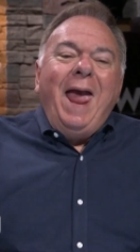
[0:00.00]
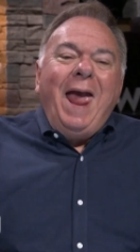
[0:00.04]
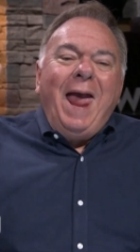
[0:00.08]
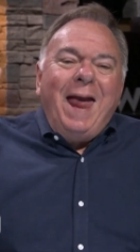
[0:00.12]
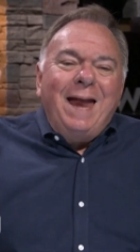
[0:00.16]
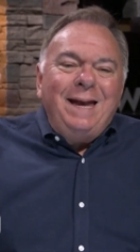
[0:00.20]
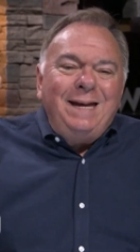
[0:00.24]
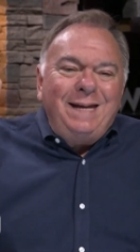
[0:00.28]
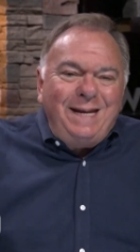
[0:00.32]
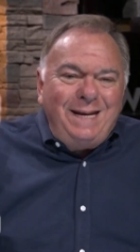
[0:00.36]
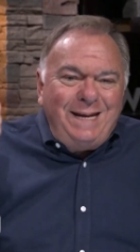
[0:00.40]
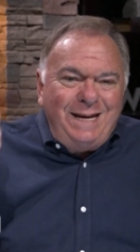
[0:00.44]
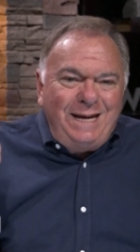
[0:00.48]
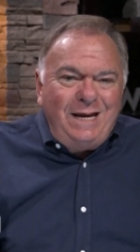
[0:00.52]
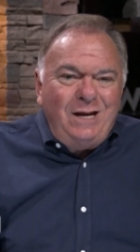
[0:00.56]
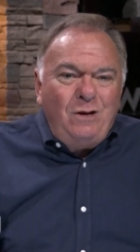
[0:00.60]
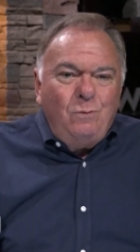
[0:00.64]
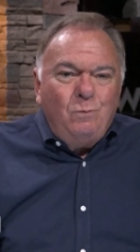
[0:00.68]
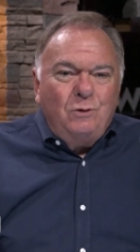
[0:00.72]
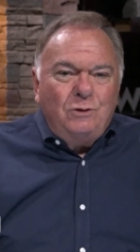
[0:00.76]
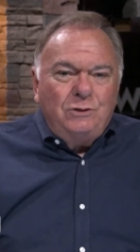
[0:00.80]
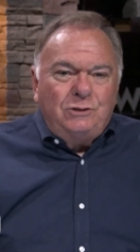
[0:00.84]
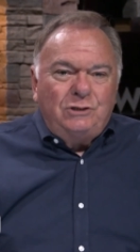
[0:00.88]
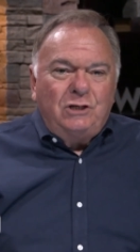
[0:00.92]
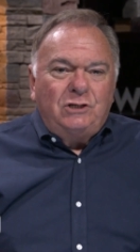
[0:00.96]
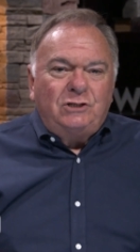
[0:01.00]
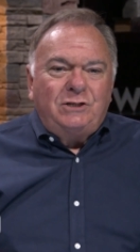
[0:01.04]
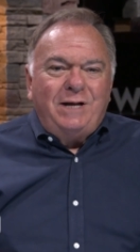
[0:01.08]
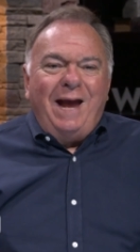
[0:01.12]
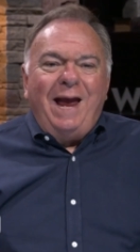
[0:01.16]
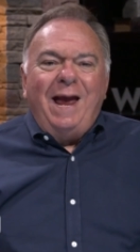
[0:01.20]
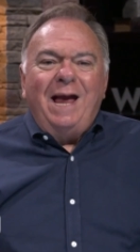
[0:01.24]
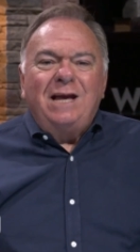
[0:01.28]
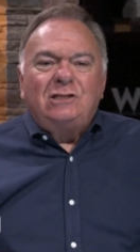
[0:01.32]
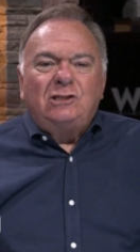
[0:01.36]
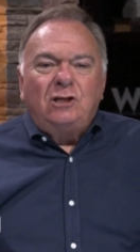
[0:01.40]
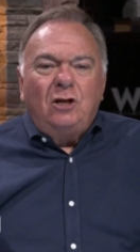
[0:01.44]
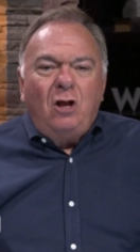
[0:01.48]
and he will sustain.
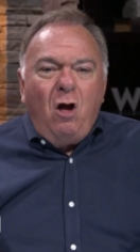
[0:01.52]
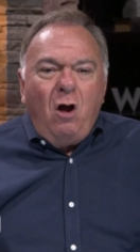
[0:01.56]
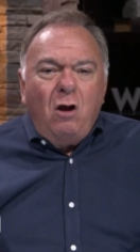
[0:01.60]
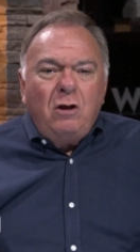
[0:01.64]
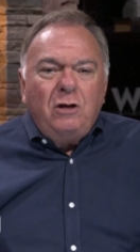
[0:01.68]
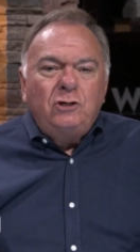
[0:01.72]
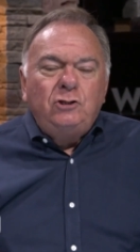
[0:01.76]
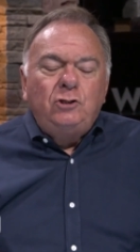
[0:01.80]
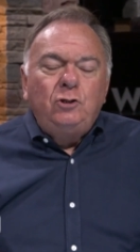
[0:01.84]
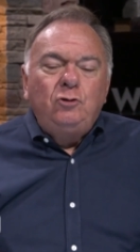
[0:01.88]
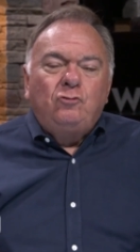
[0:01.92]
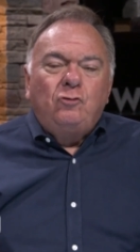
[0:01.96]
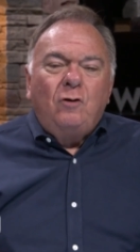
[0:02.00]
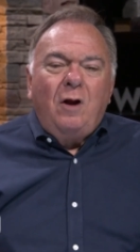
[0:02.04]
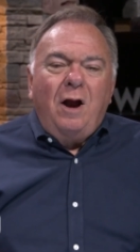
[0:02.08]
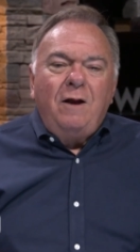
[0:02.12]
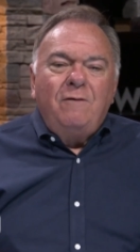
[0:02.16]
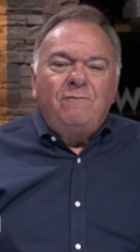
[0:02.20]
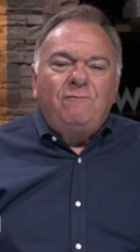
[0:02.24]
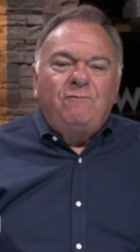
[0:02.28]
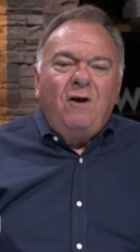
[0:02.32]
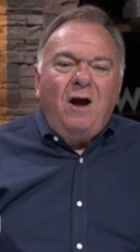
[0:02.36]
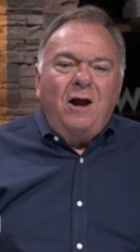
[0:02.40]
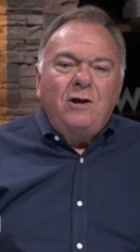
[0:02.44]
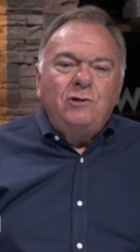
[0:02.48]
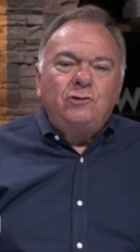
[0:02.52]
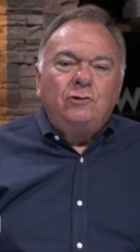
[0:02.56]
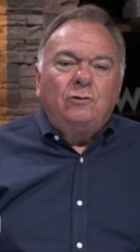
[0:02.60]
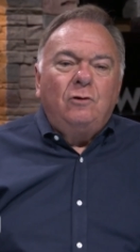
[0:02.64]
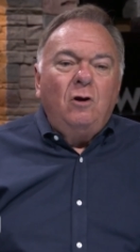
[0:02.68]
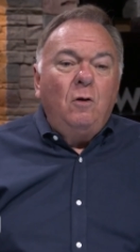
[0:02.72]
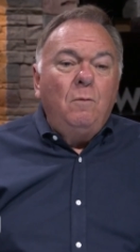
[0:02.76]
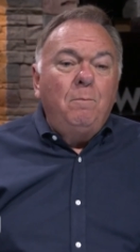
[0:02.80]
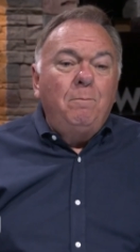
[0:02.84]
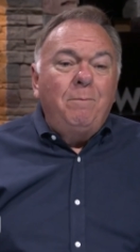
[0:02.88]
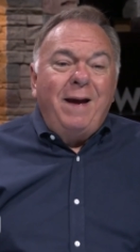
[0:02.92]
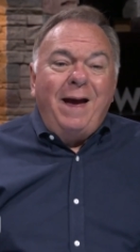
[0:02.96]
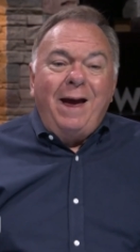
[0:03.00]
As long as you try to fight your
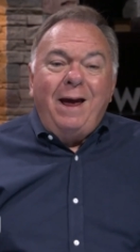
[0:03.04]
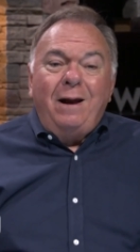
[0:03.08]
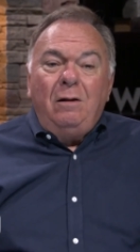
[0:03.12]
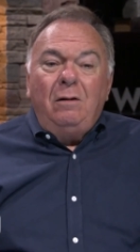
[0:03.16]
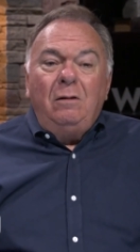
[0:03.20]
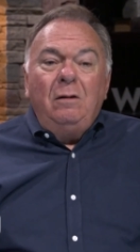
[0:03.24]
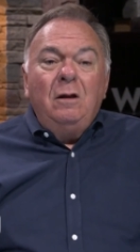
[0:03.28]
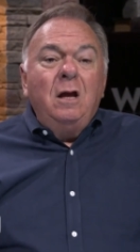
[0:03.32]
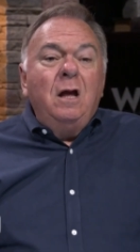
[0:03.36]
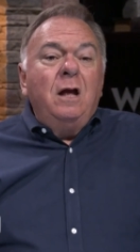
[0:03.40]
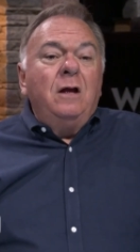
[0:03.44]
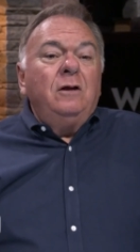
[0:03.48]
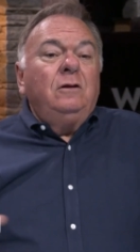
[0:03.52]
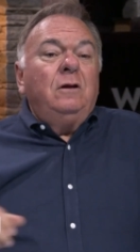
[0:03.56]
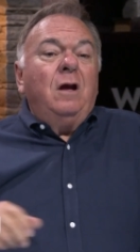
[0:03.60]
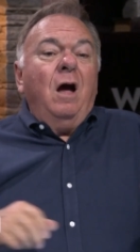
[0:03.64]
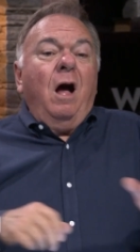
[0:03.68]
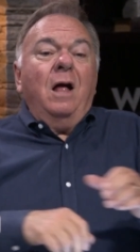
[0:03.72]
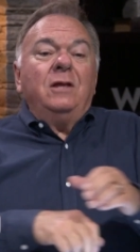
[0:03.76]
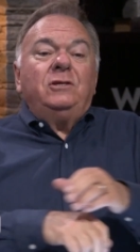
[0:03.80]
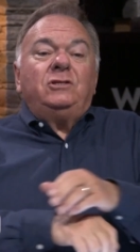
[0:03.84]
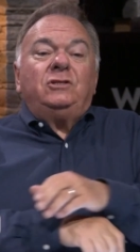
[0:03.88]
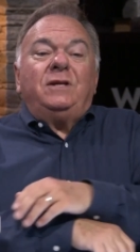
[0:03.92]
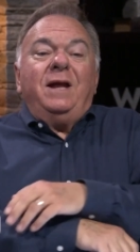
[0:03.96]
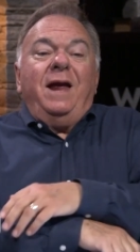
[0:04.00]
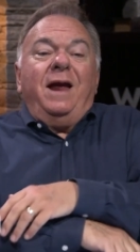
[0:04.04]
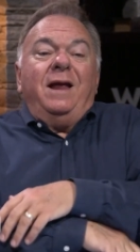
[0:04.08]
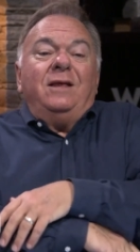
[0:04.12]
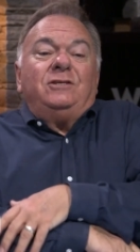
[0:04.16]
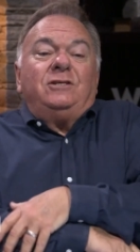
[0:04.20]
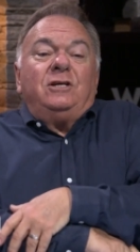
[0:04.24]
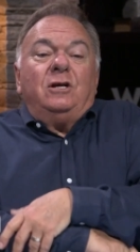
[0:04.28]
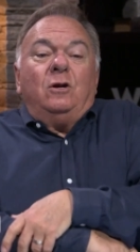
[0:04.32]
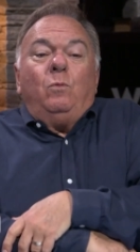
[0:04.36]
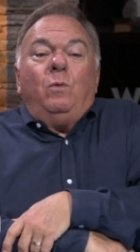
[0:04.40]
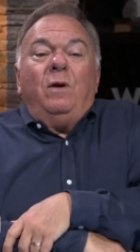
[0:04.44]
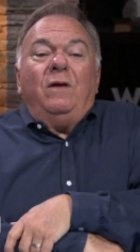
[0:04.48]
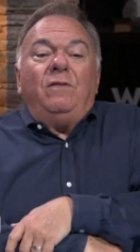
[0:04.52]
own battle, God stands
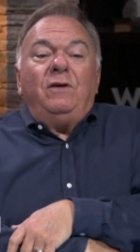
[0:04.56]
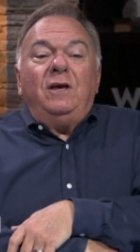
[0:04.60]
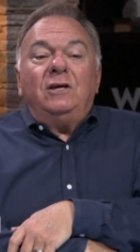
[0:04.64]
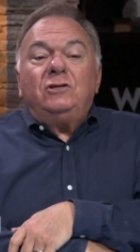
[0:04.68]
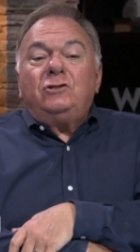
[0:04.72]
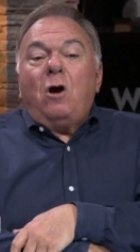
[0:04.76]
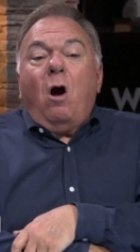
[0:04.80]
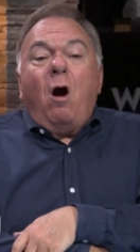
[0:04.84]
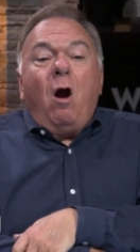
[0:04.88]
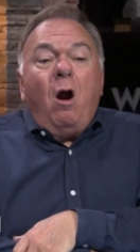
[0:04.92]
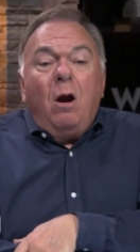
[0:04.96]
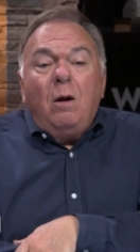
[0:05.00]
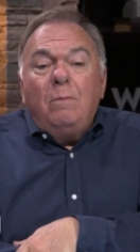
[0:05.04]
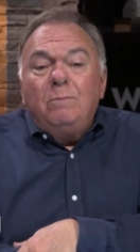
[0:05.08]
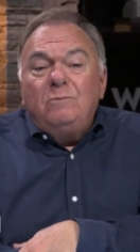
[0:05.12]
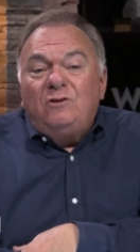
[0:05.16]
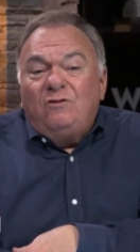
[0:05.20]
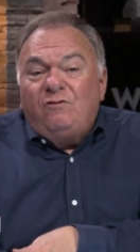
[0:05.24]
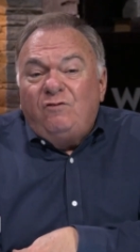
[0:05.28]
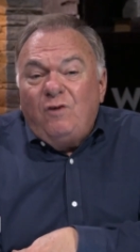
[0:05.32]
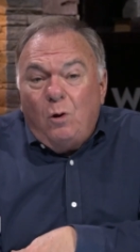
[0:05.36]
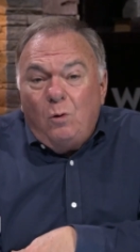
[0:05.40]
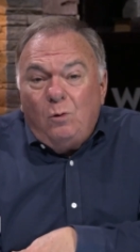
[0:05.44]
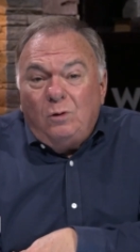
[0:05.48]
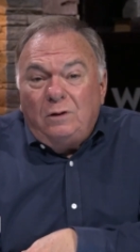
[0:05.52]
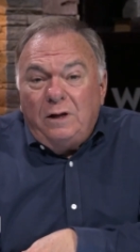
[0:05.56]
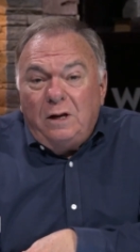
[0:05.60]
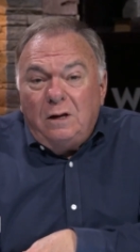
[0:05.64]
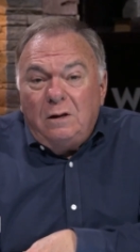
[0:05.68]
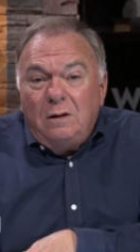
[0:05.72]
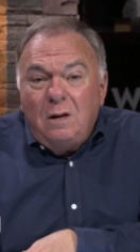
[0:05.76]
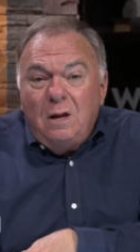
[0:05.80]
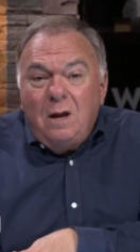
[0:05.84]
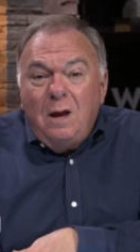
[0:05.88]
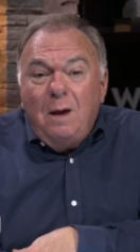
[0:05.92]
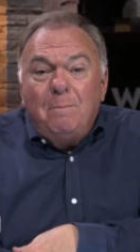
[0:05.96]
there with his arms folded.